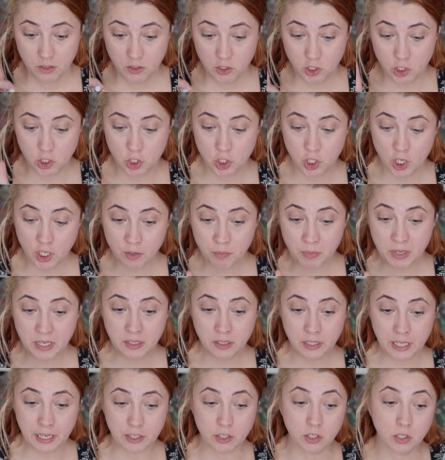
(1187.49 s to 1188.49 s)
To check my
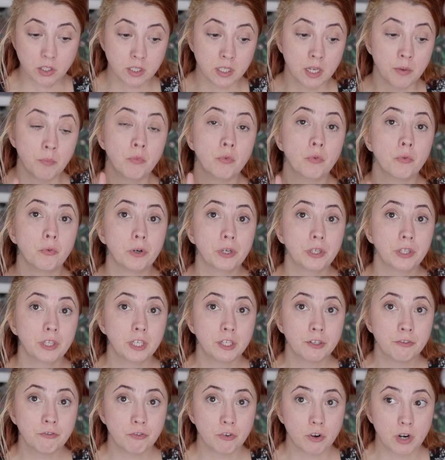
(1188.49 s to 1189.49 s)
layers, because I'm
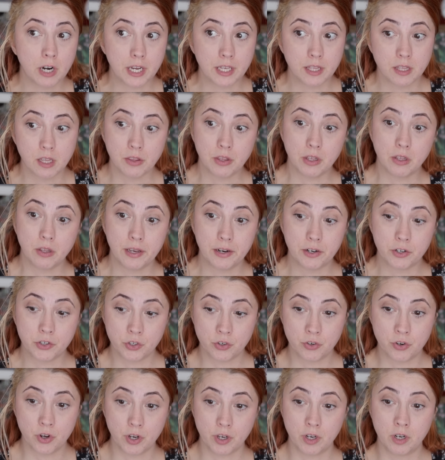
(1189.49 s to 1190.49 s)
really afraid that the
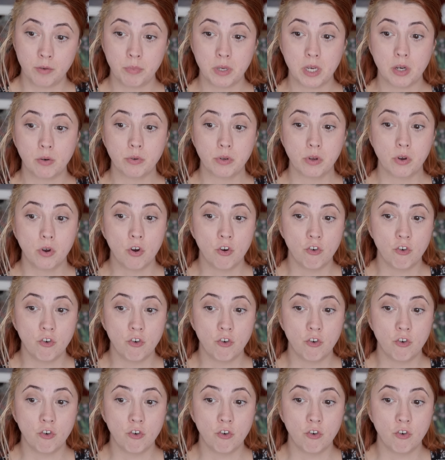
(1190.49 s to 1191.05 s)
layers are not going to be able to